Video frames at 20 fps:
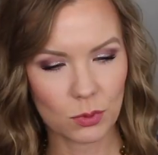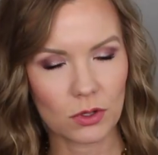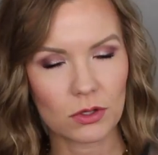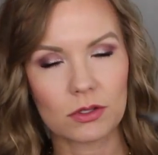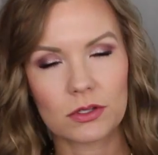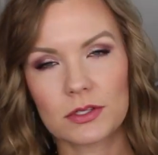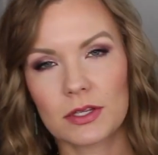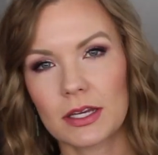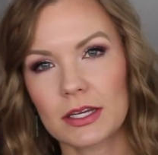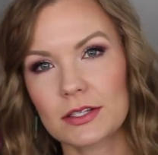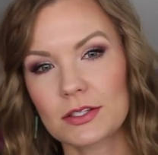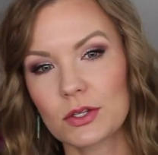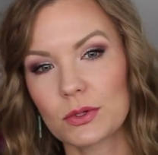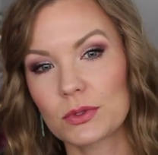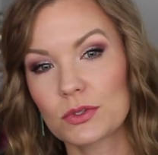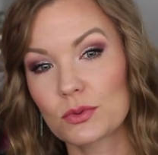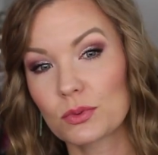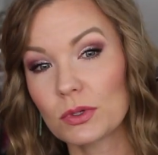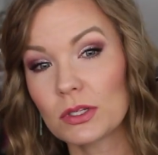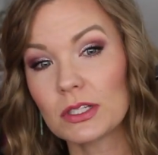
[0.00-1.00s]
is what it looks like. So
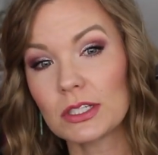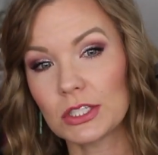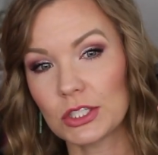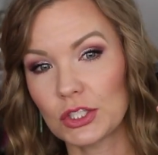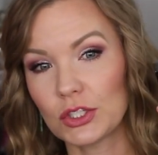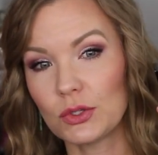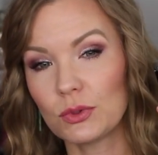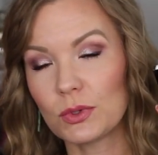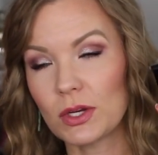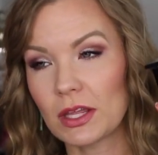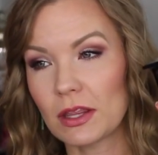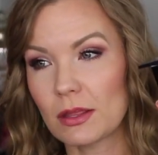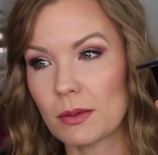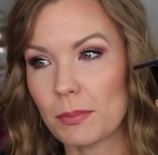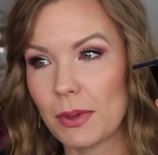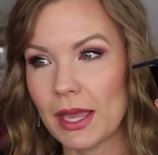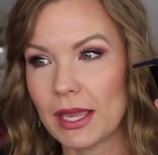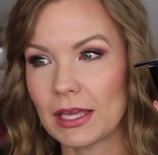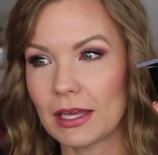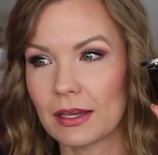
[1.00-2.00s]
it's really cute in the
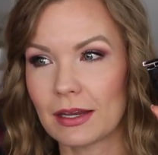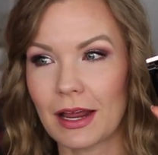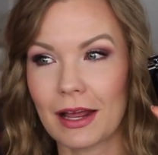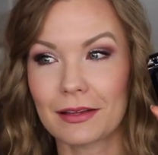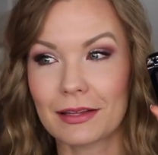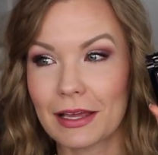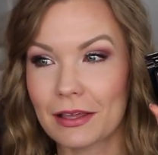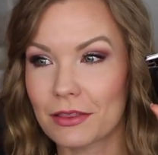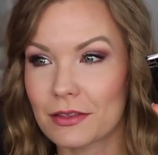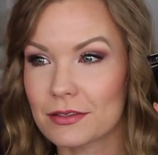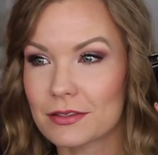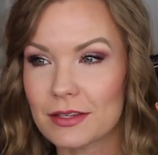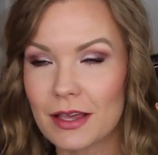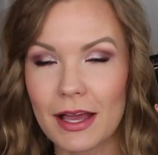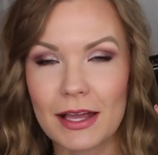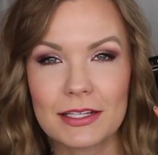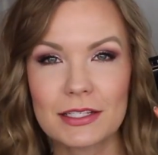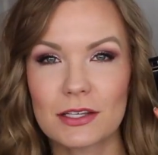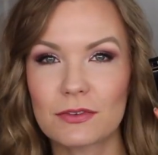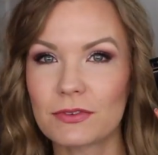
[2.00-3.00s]
pan. I like the
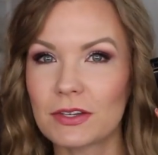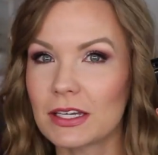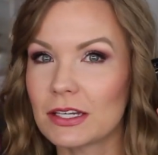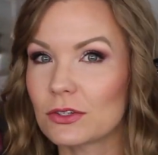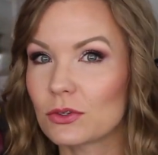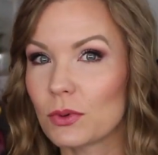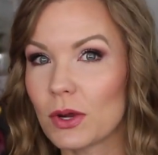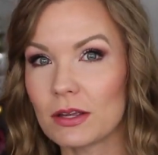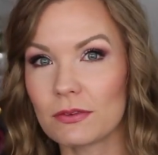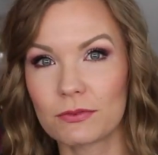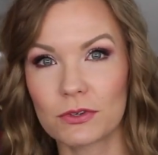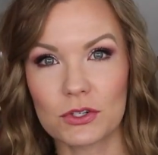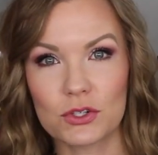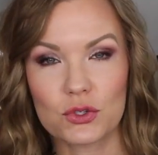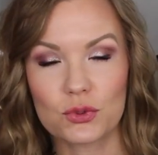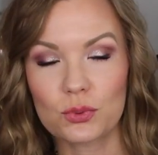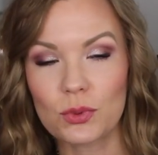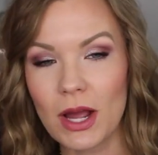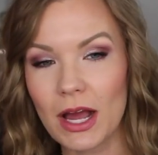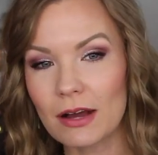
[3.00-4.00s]
size of it, great for
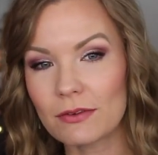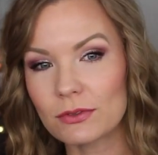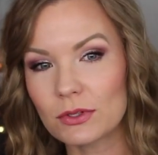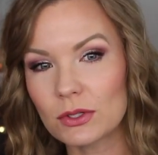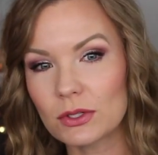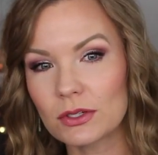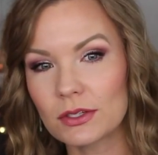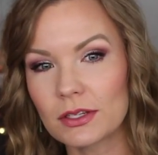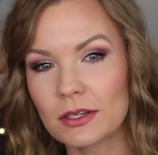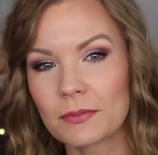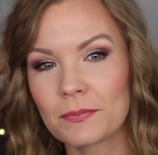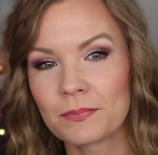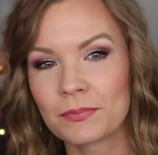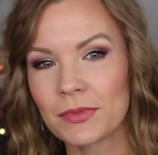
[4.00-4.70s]
travel.